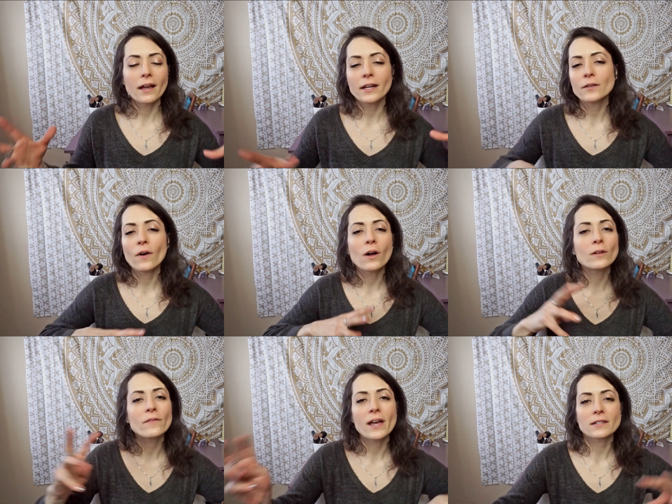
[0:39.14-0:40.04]
kind of
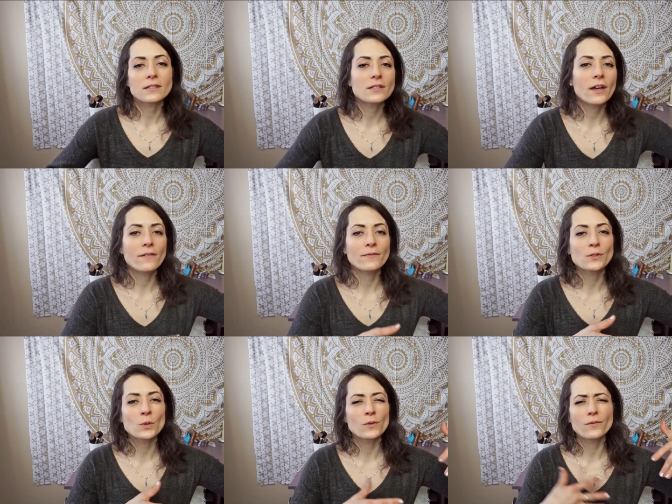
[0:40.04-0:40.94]
all of that stuff
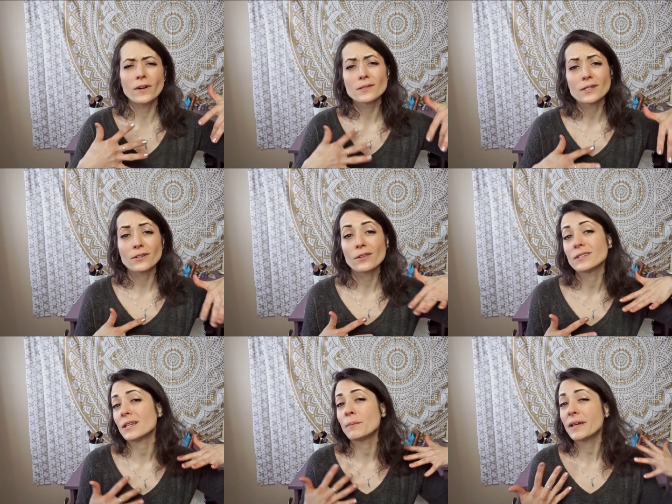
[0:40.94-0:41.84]
sort of falls under the
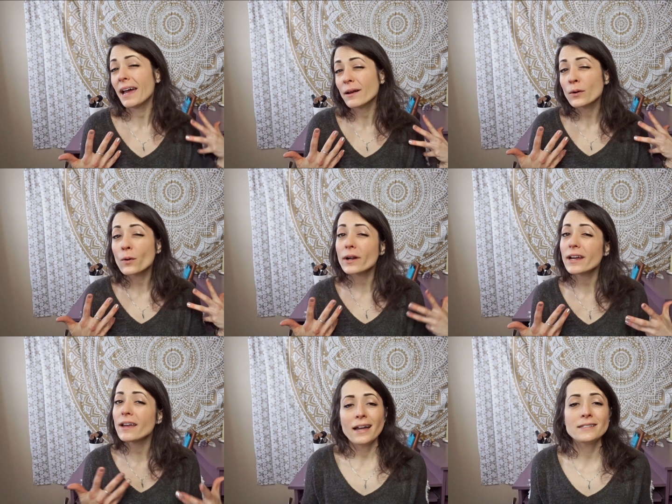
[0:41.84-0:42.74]
same
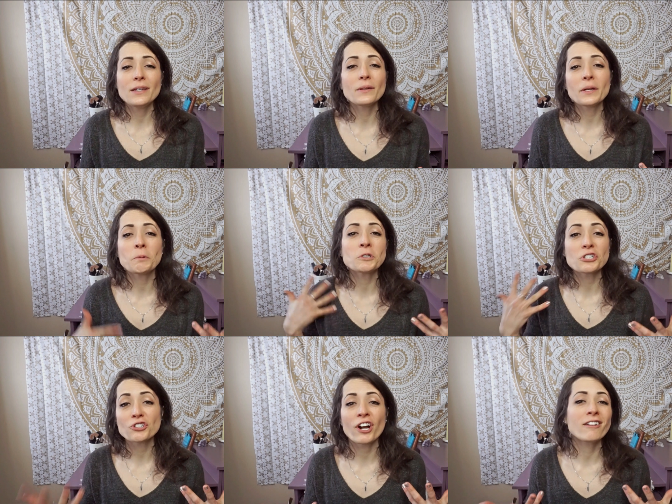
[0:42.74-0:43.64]
category. Ideally, we're
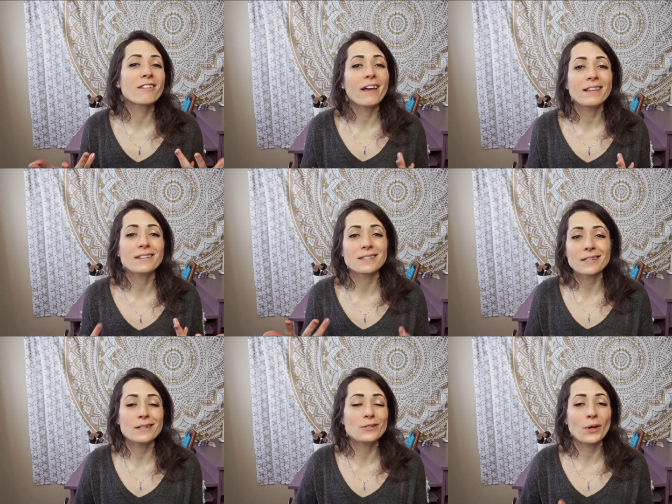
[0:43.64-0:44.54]
just trying to lighten the
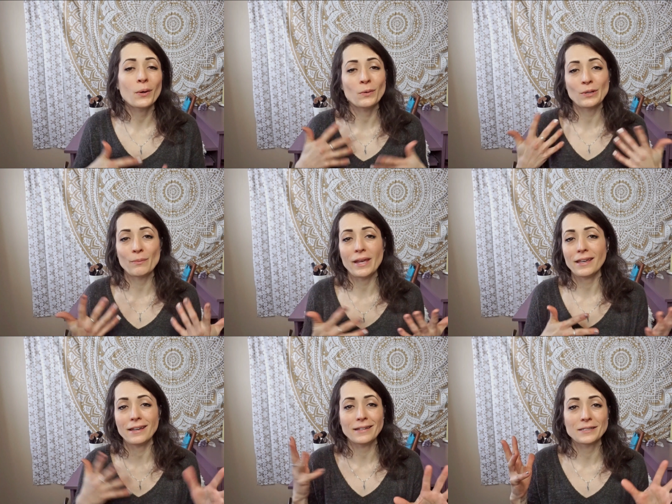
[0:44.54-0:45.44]
skin tone and
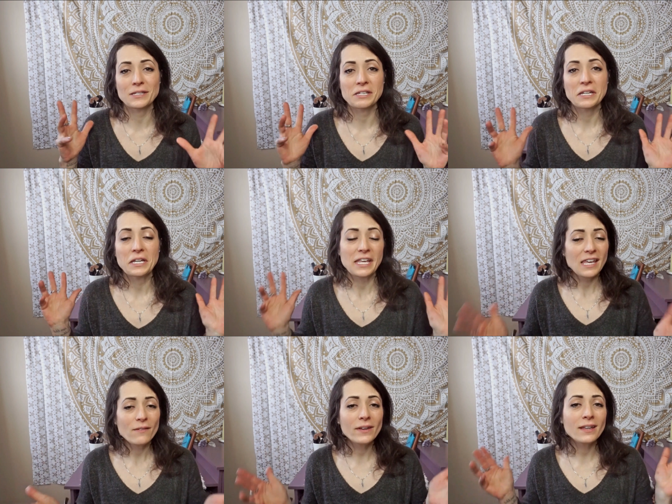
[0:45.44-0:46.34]
make it
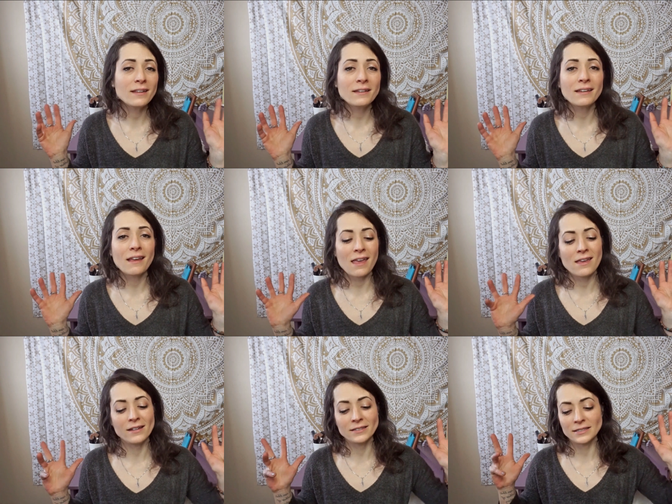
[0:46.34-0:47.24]
even
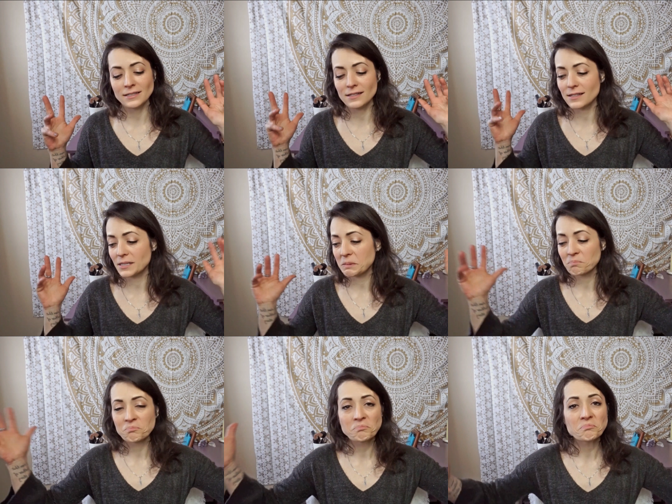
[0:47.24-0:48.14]
and,
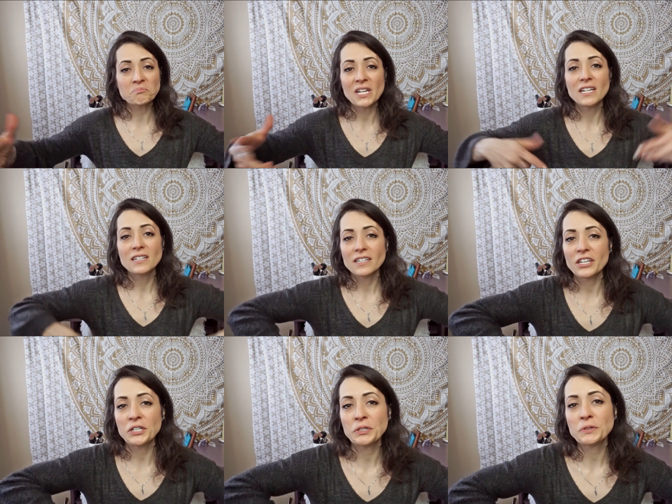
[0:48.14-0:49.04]

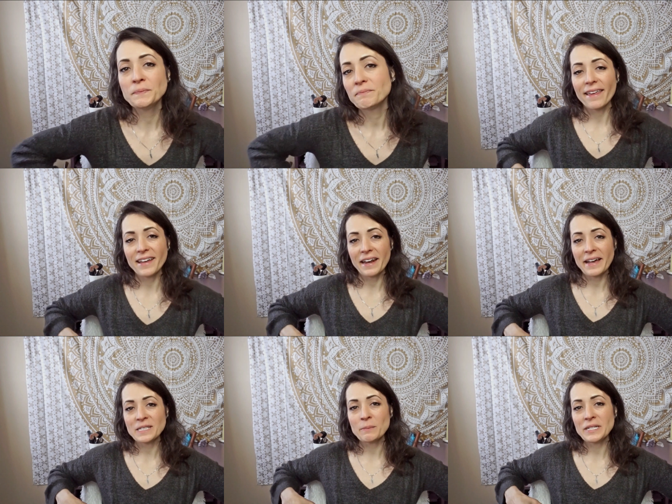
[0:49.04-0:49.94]
you know, like it
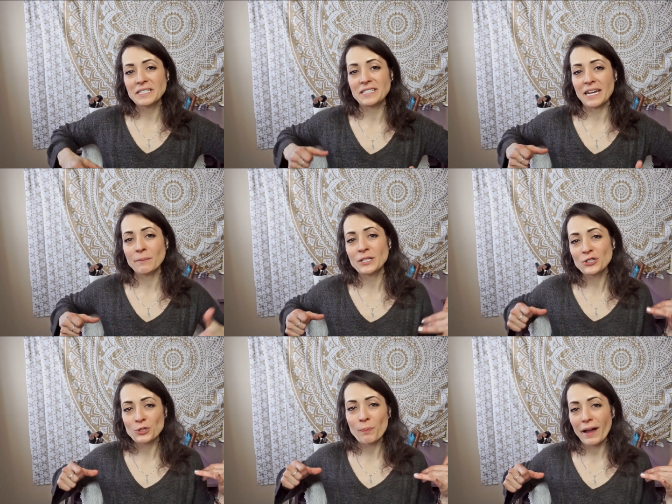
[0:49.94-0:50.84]
hasn't been
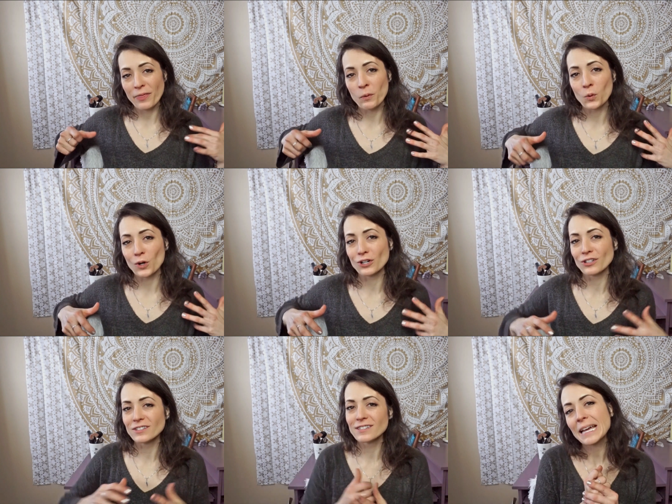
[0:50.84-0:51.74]
damaged by the
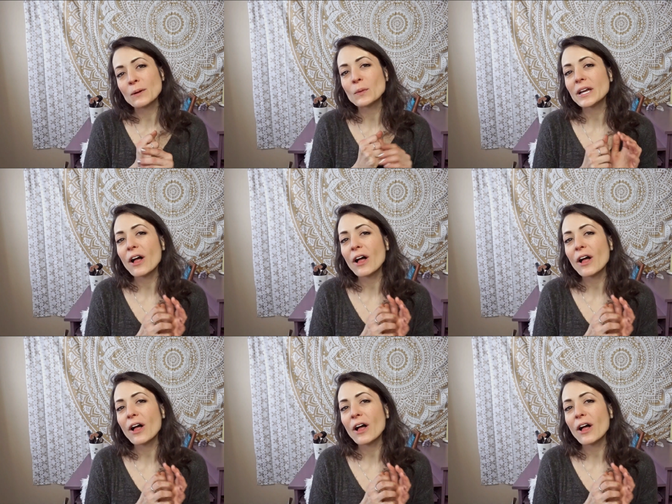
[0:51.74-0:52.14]
world. Like,